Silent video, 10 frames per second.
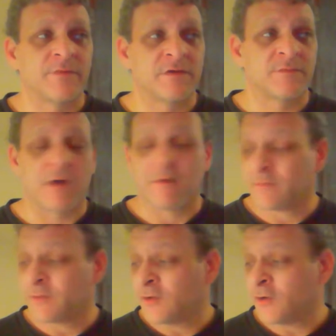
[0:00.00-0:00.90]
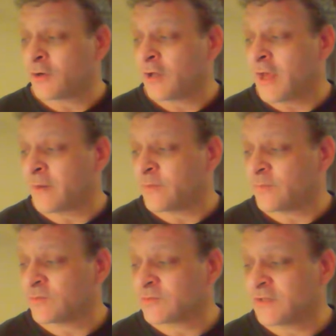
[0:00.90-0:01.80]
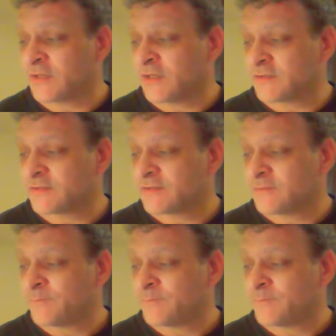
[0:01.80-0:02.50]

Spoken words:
It's probably on a lot of people's lists.